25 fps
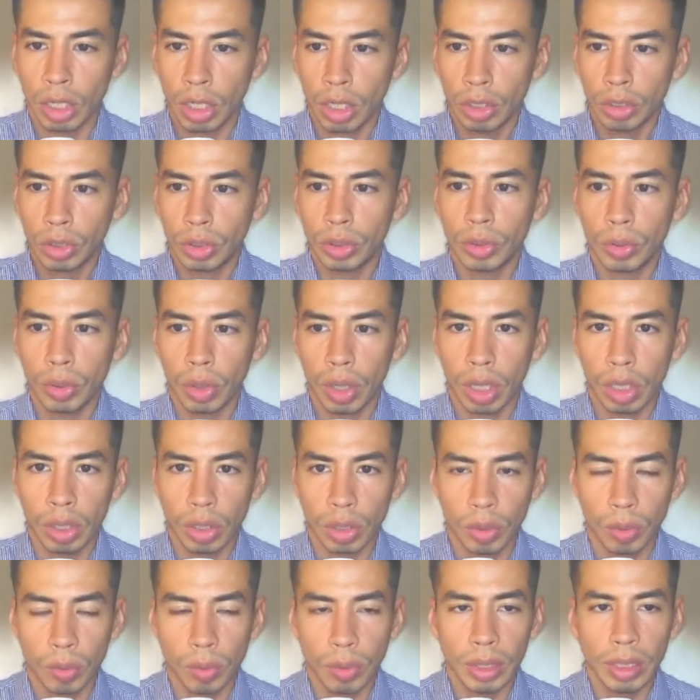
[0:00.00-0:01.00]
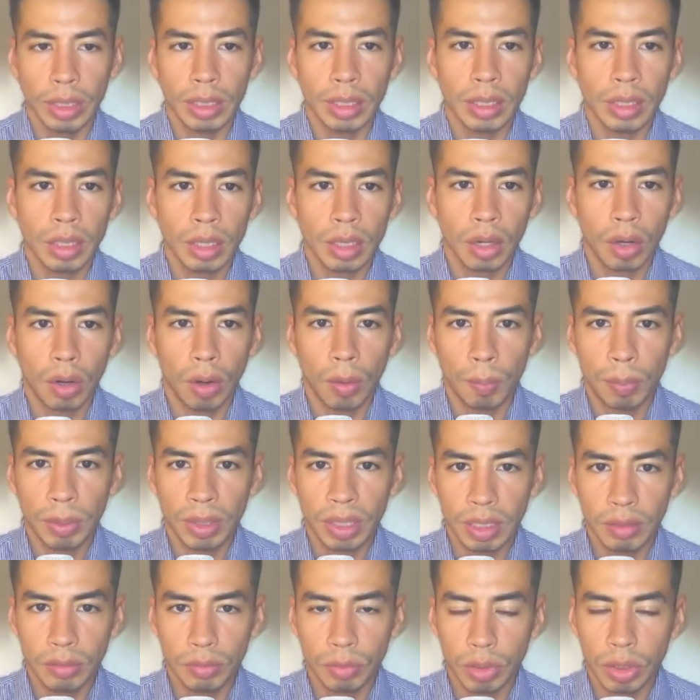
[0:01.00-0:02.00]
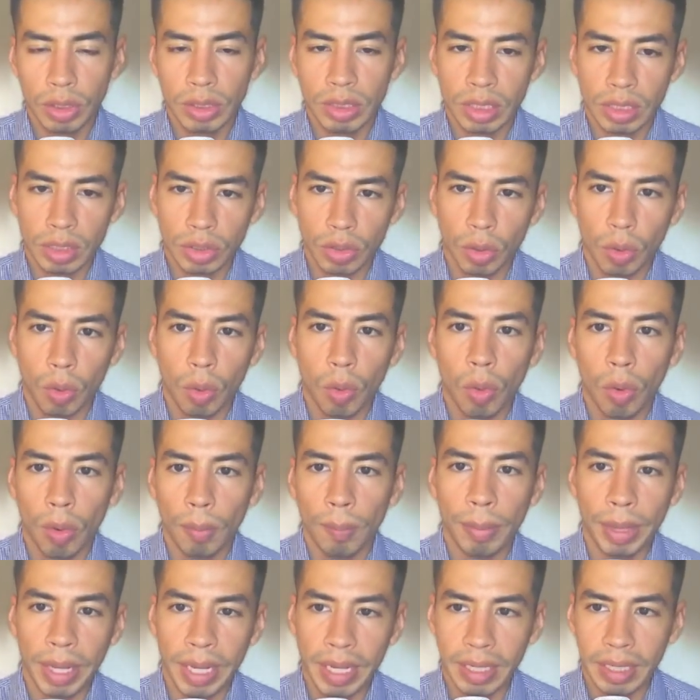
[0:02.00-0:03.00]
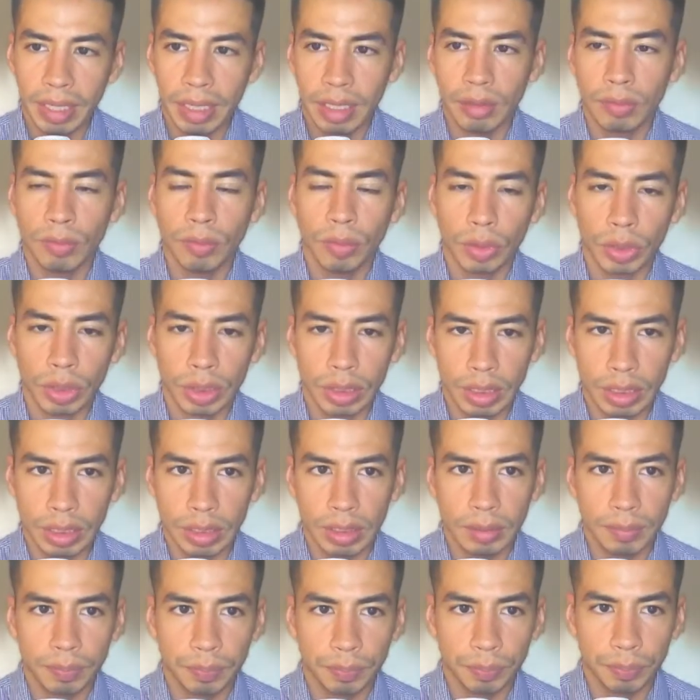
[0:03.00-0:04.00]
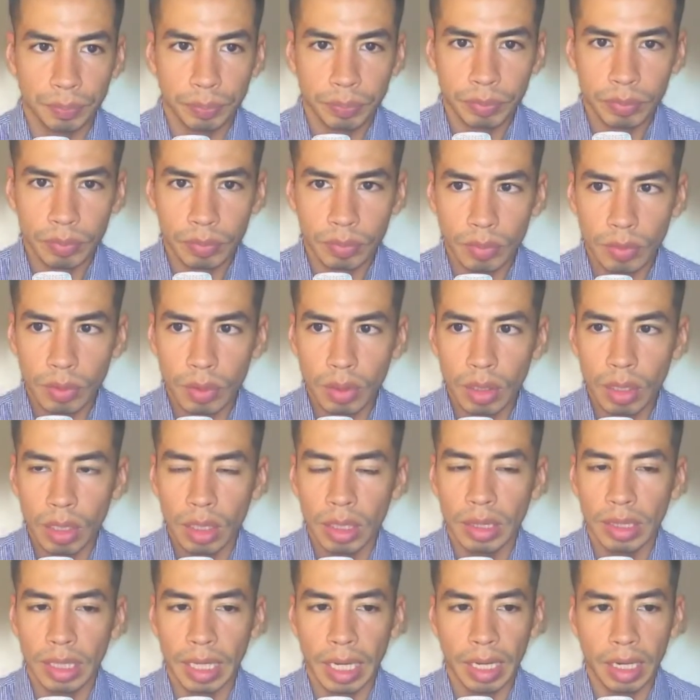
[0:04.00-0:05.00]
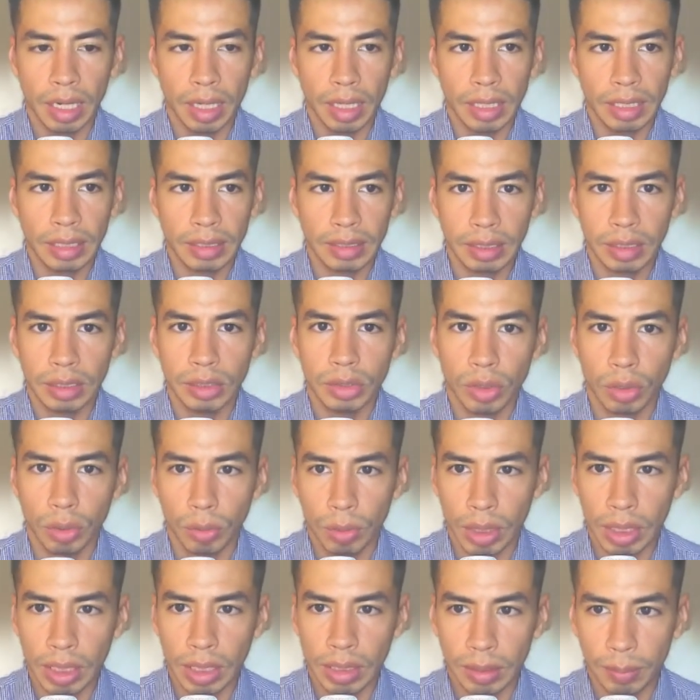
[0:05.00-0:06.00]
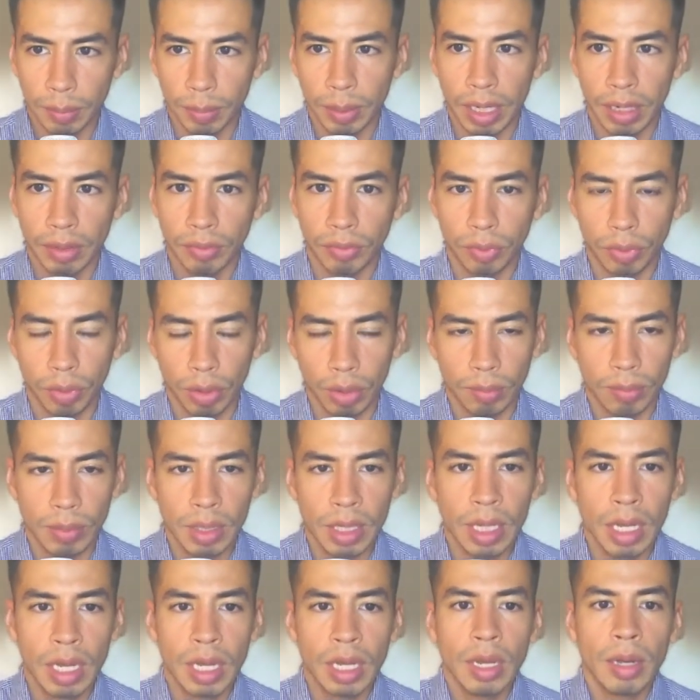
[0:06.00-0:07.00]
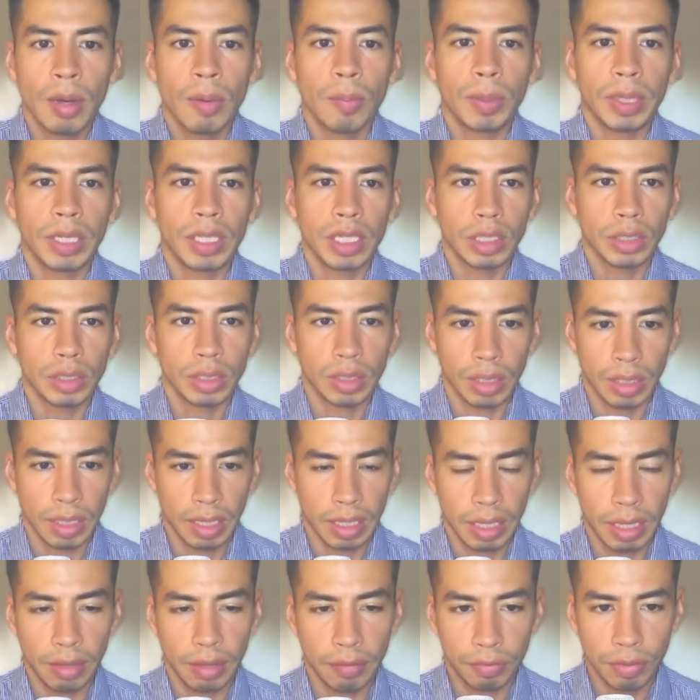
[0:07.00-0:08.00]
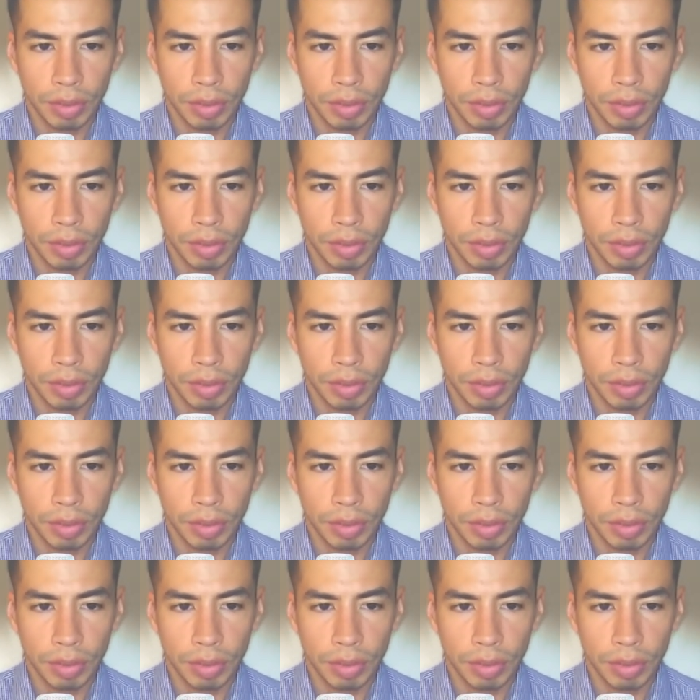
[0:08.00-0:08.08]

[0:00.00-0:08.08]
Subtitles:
to ongoing open invoices or paid invoices that exist already at the platform. Because if you